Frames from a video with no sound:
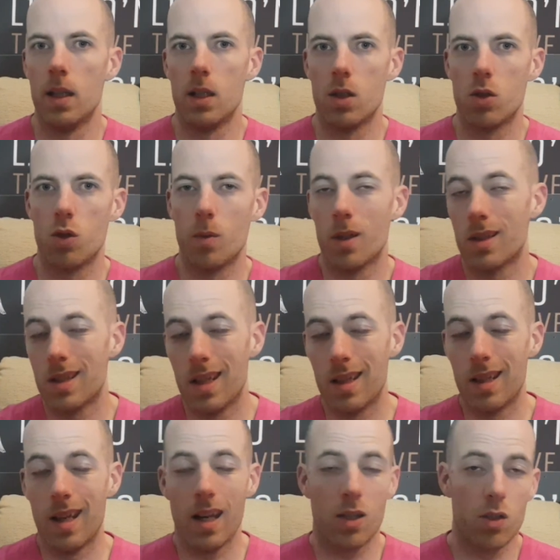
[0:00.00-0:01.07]
So I'm not saying
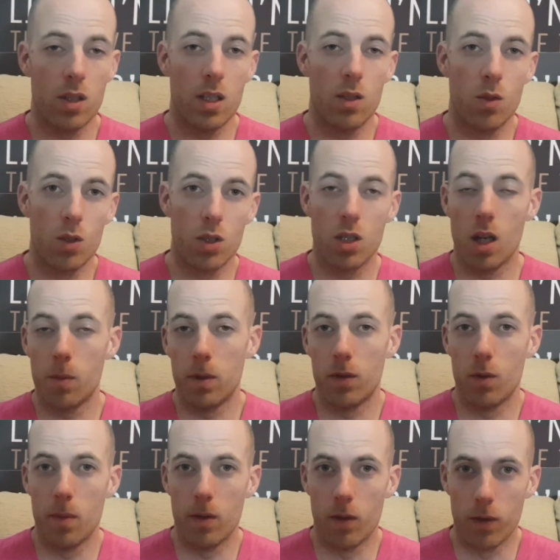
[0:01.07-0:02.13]
that exercise is going to stop you
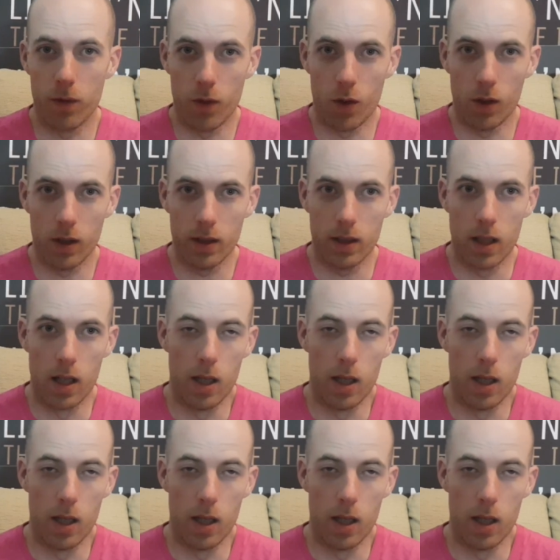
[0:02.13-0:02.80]
from ever falling,